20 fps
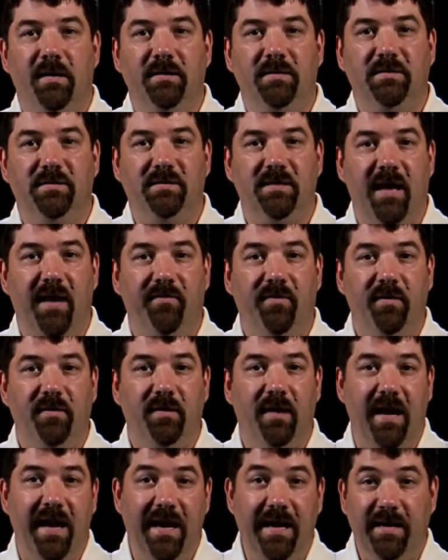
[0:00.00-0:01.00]

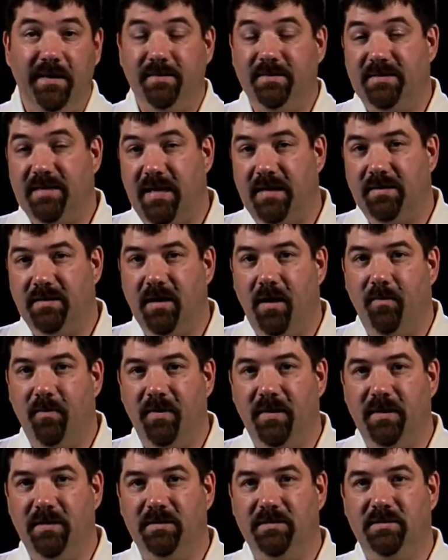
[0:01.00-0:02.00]
7, 8, 10
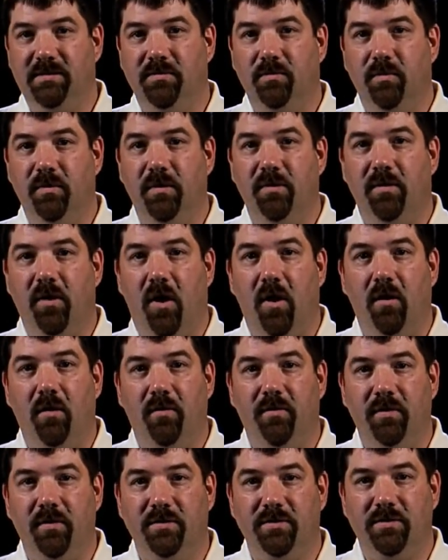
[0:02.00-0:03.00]
companies with all
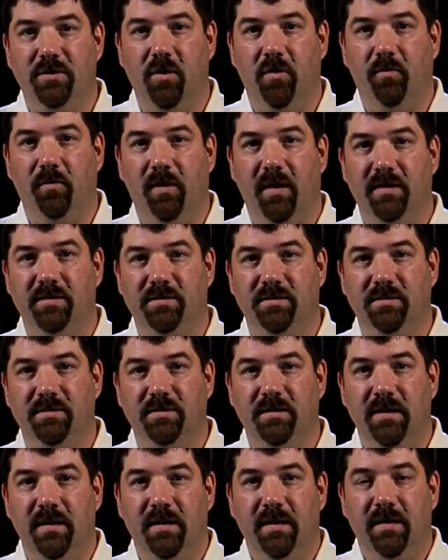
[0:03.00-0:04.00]
of their scope
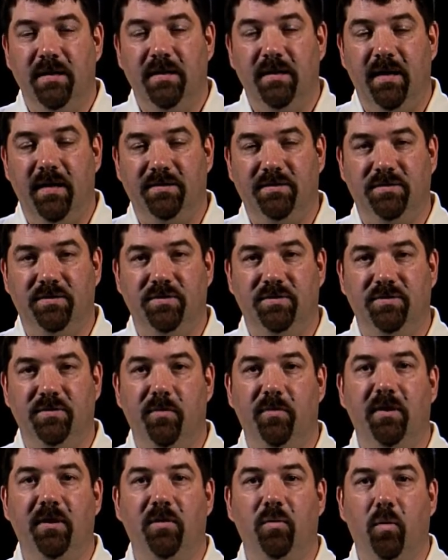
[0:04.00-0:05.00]
lenses that's
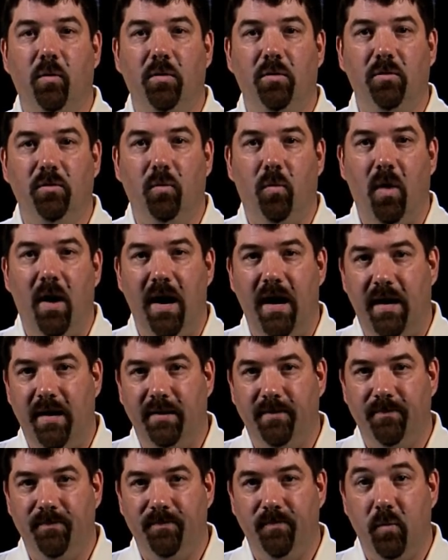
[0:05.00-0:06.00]
distributed
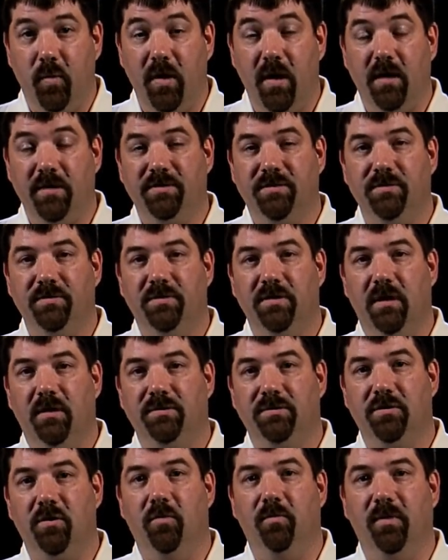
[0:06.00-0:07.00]
worldwide. We also sell
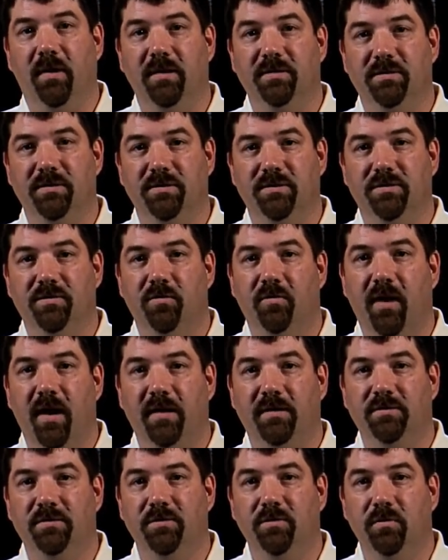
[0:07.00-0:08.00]
scope lenses
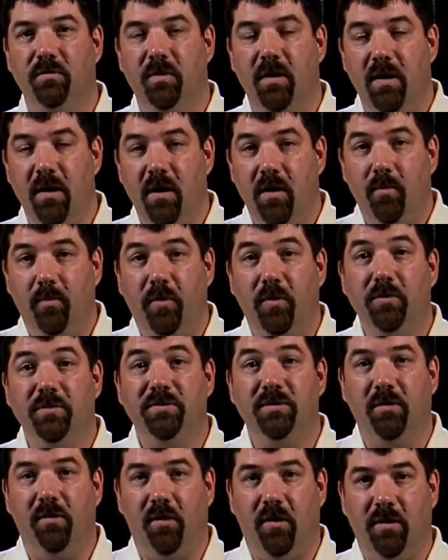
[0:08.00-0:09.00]
direct to
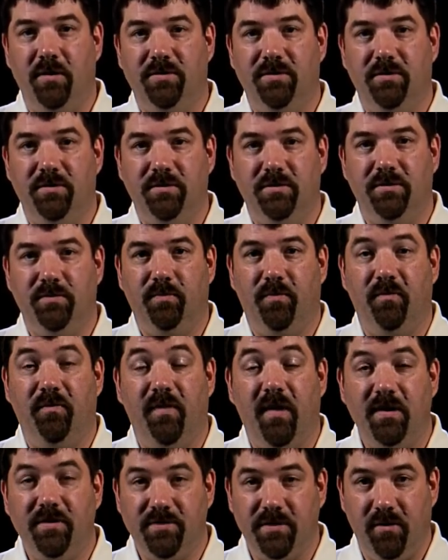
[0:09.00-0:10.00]
personal archers,
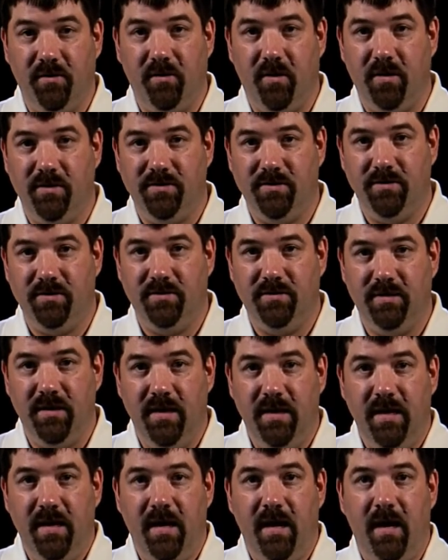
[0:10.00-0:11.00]
professional archers,
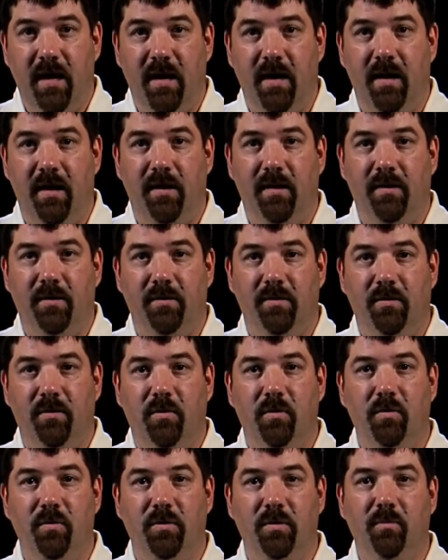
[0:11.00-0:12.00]

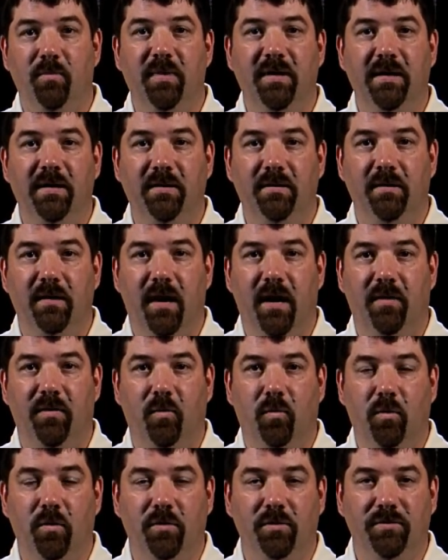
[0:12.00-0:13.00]
who compete on
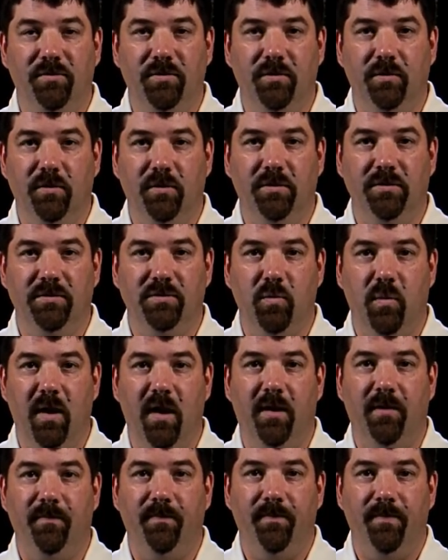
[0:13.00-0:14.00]
the world tour as
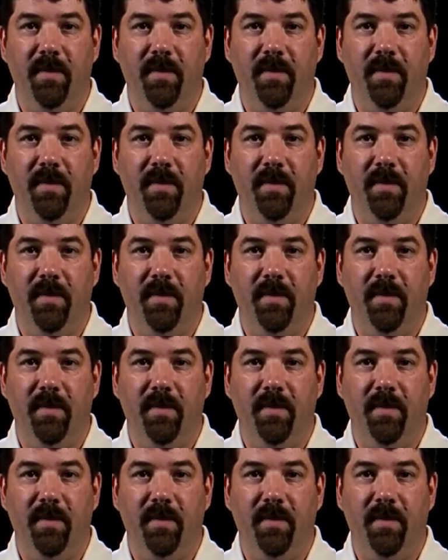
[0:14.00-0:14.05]
well.